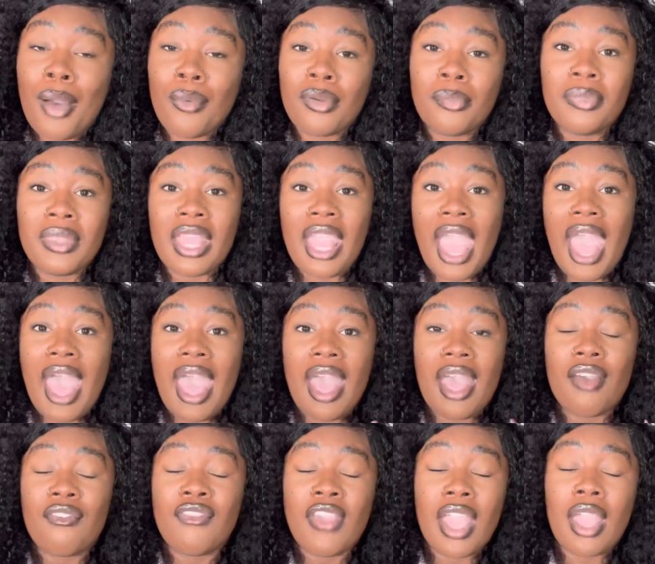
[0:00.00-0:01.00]
I would be
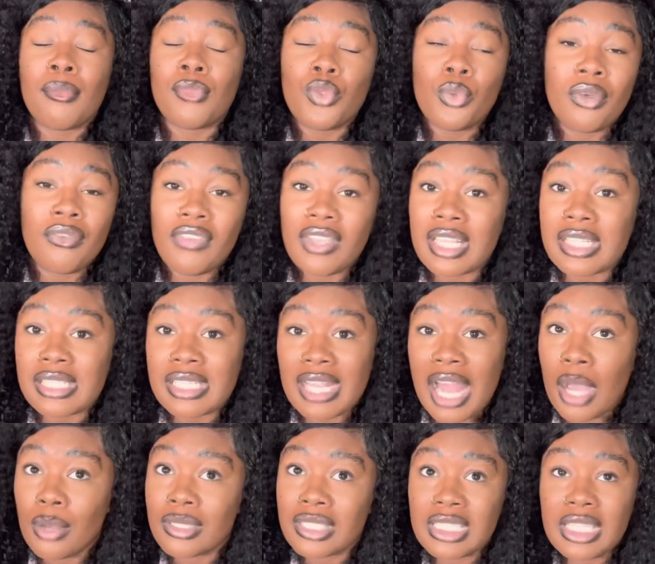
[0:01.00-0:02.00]
at FAMU events
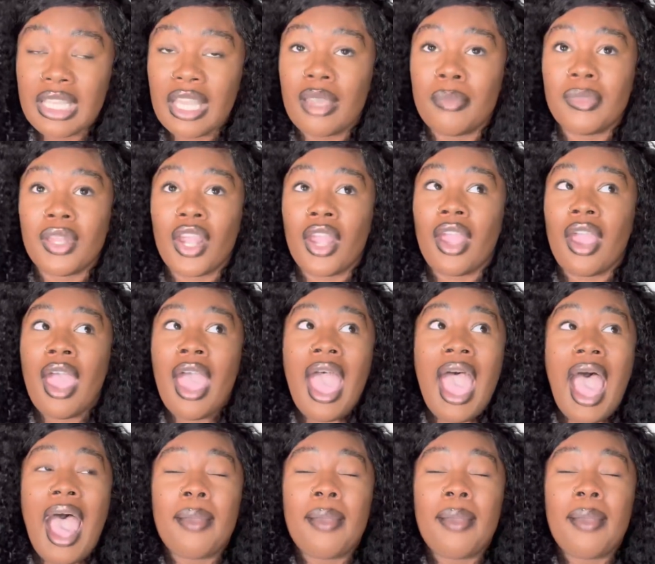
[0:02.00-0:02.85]
and I would see him there.